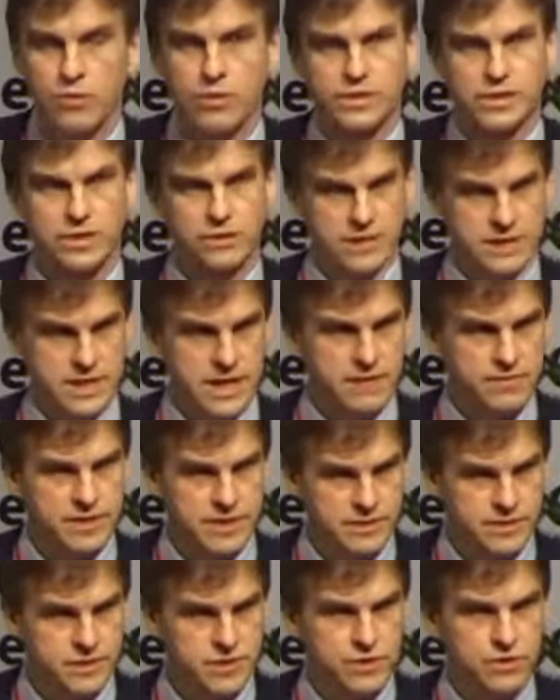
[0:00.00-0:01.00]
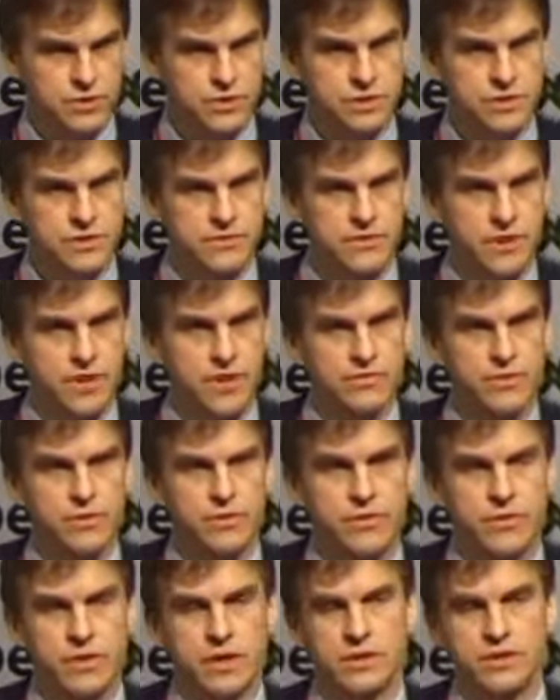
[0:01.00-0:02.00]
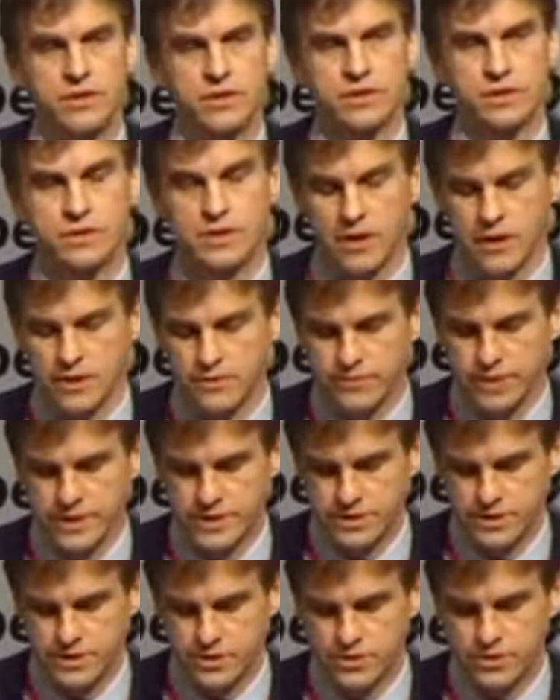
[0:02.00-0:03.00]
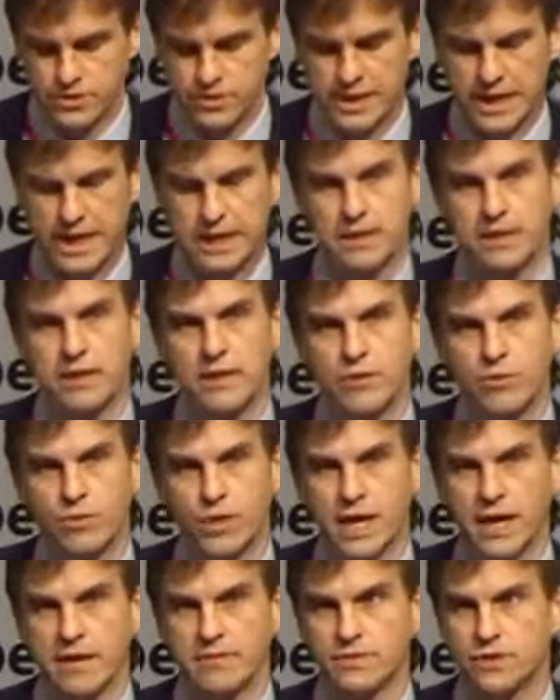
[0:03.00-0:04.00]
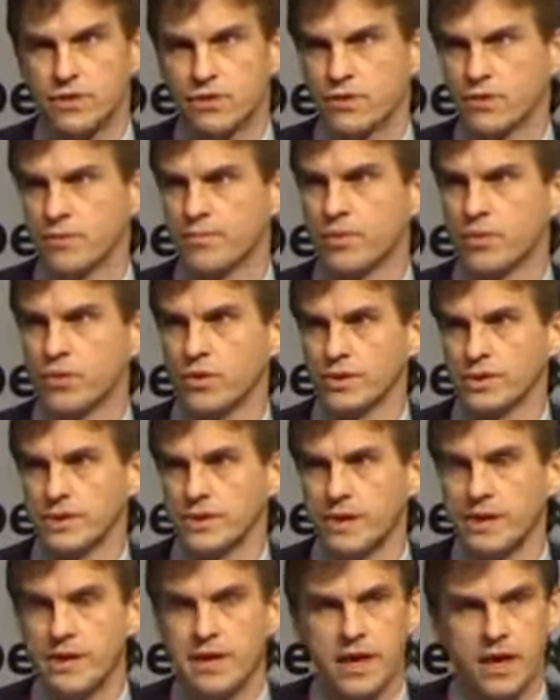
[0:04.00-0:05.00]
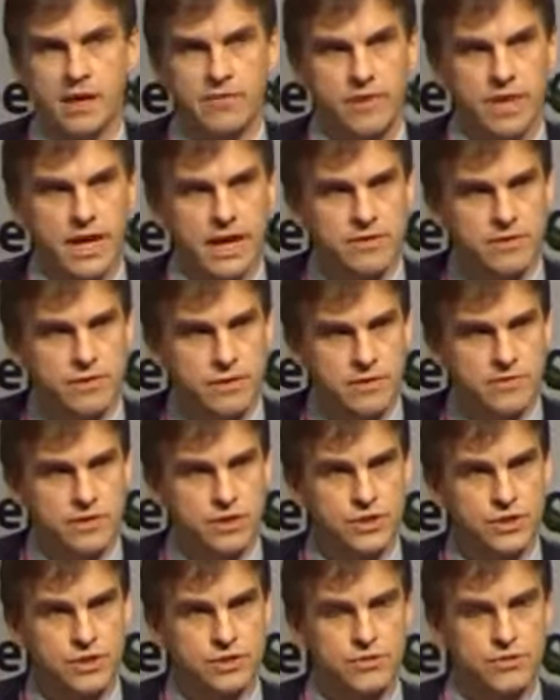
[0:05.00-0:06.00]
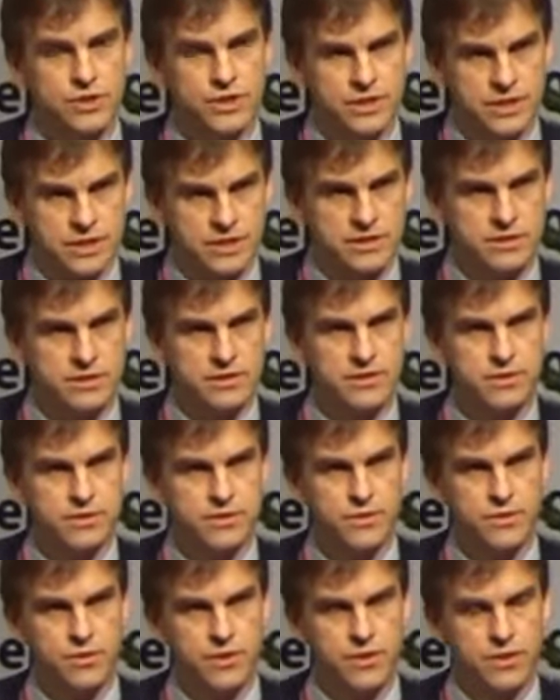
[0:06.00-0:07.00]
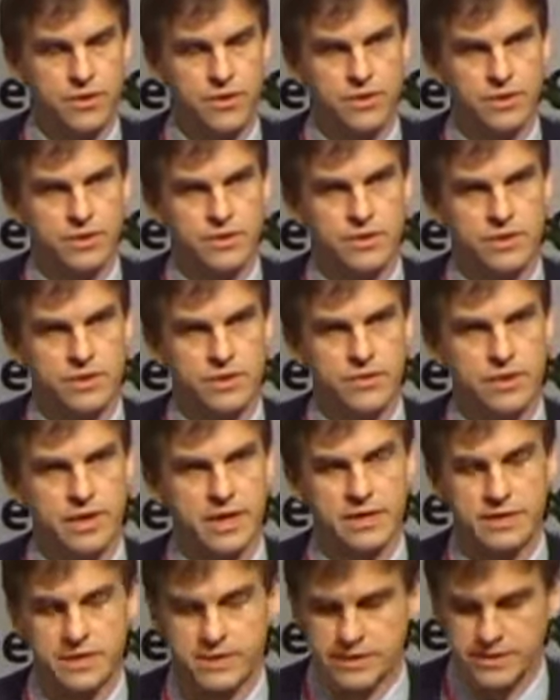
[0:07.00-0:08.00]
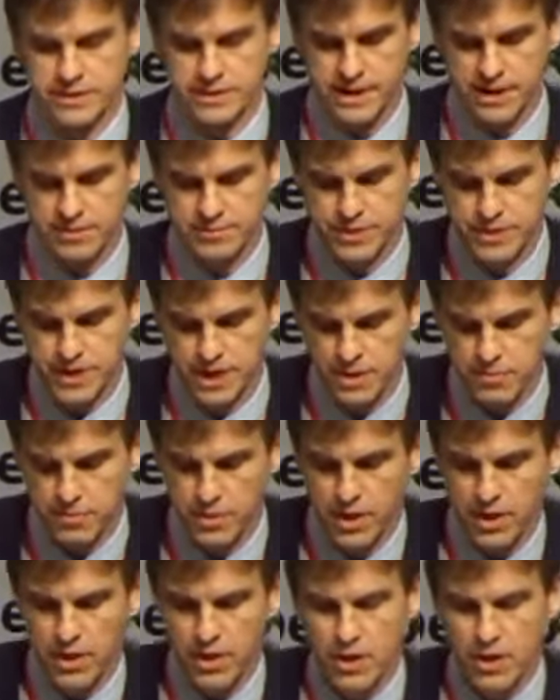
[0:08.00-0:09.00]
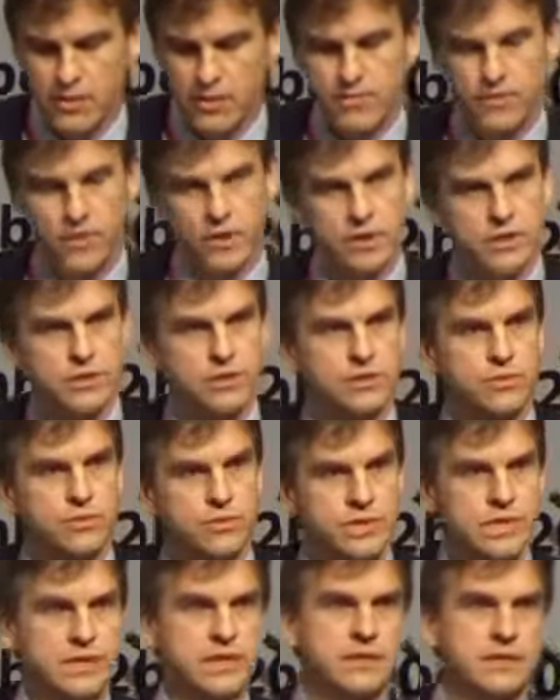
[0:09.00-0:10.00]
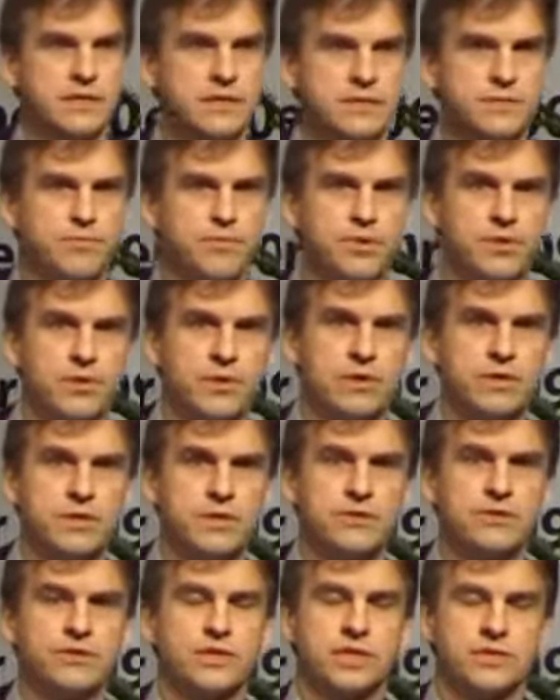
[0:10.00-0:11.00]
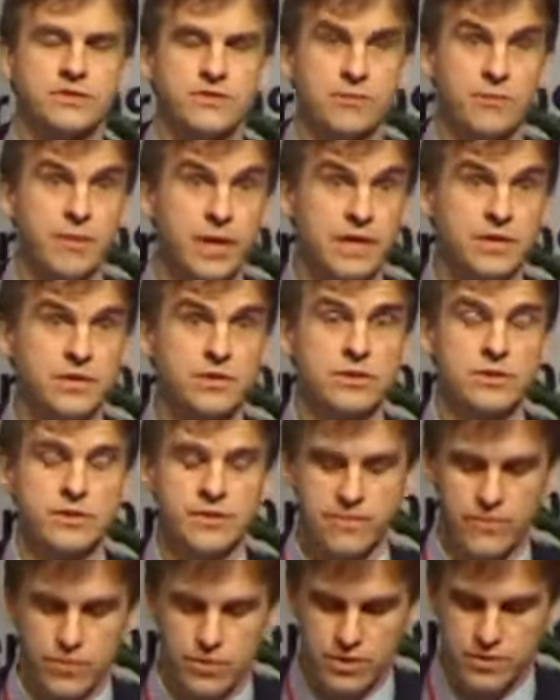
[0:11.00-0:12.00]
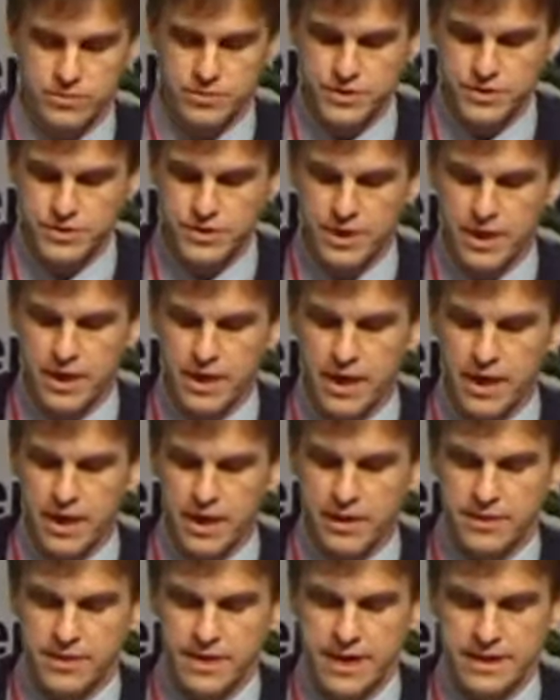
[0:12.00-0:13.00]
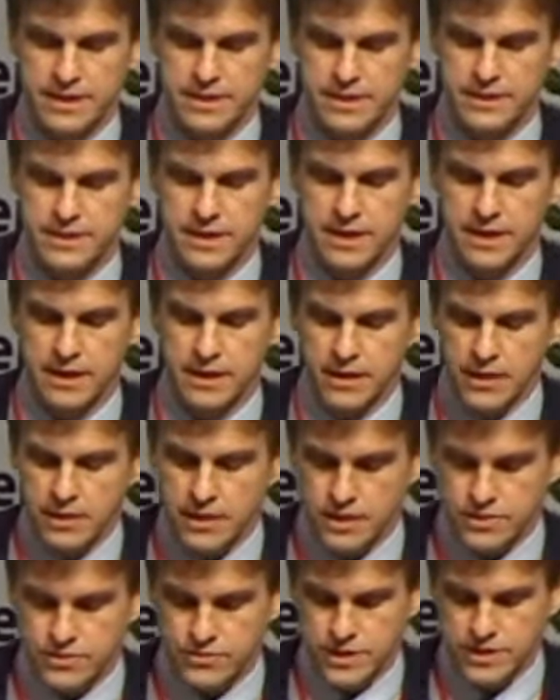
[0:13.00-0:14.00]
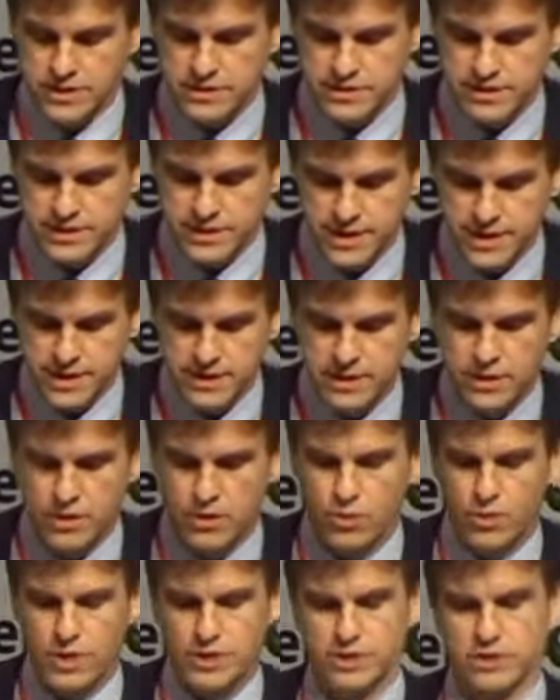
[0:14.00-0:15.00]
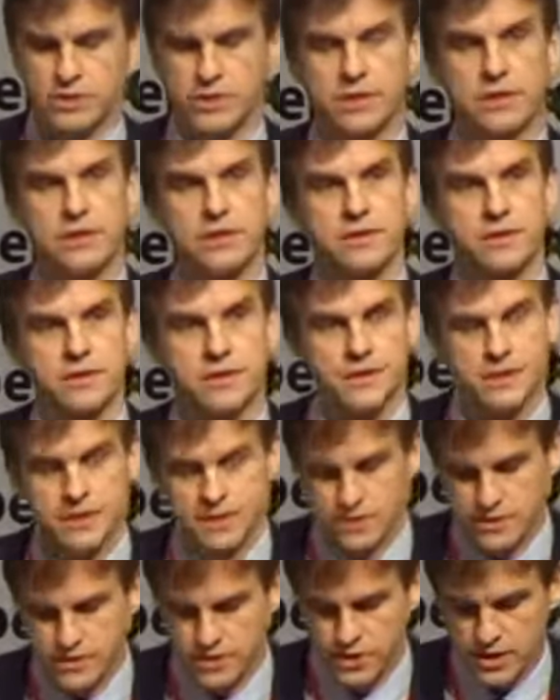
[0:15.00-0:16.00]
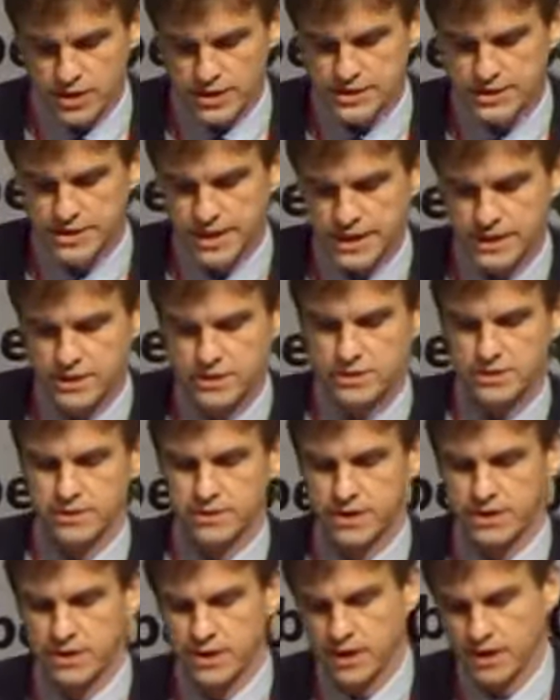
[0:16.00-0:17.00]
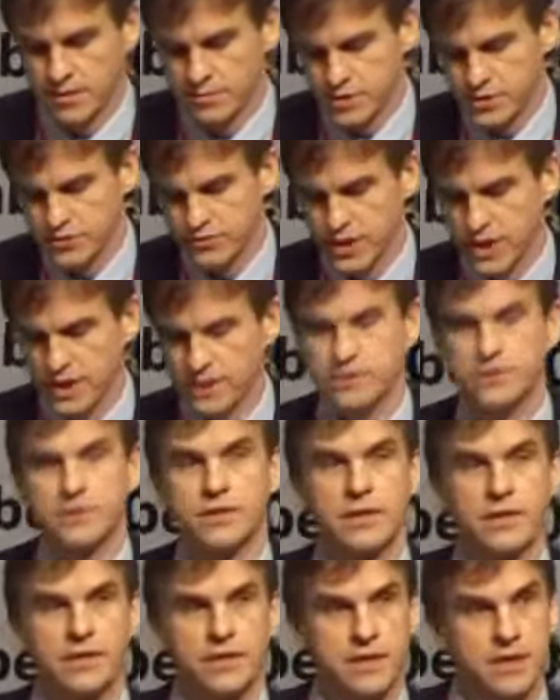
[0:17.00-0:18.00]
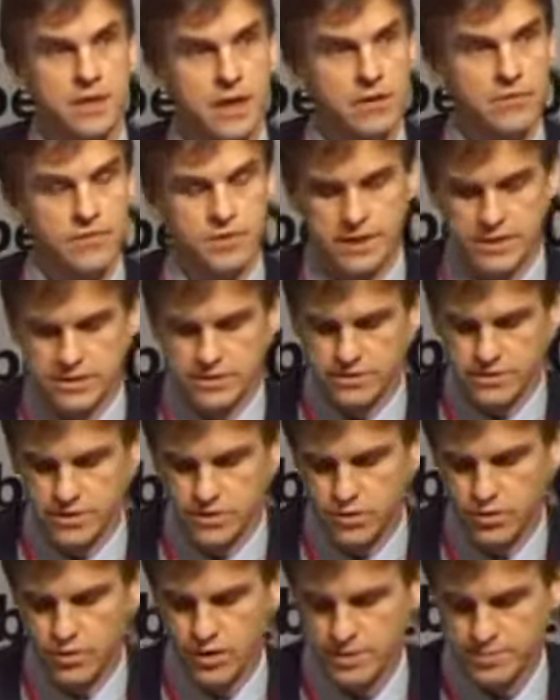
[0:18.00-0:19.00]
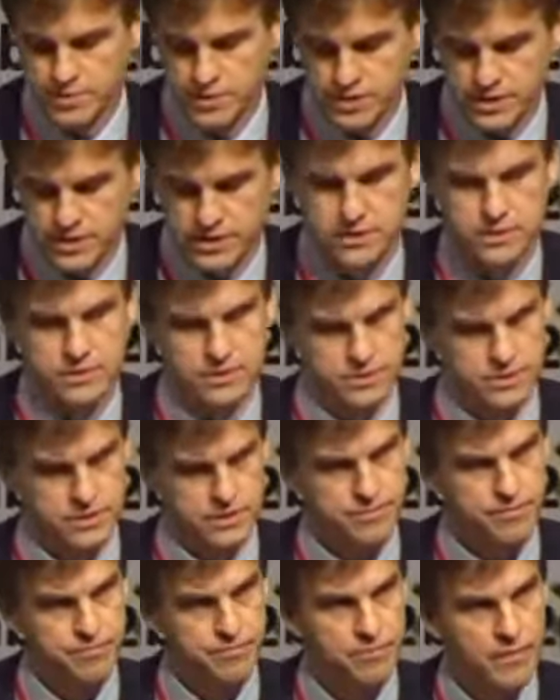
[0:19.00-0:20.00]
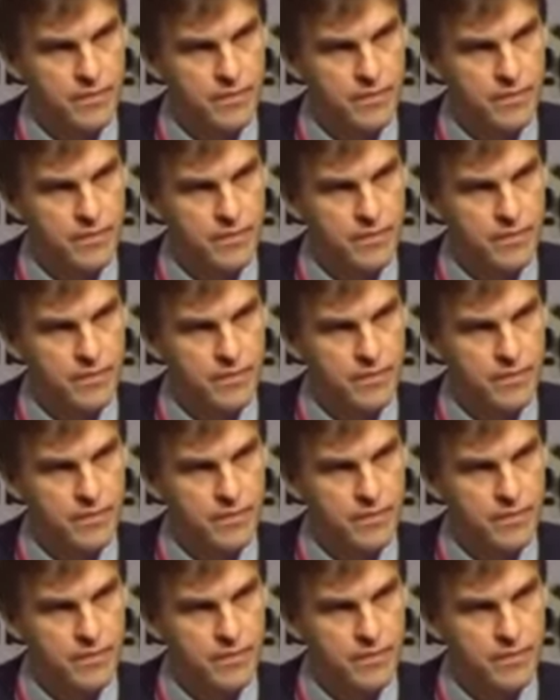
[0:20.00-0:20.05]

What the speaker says: We don't have the institutions. Very few countries are ready to do that. We have to look broader. And we have to have two agendas and two thoughts in our head at the same time. First, we need these broader transformational reforms that address the tenure question, the decentralization, the carbon rights, the governance, the corruption issues.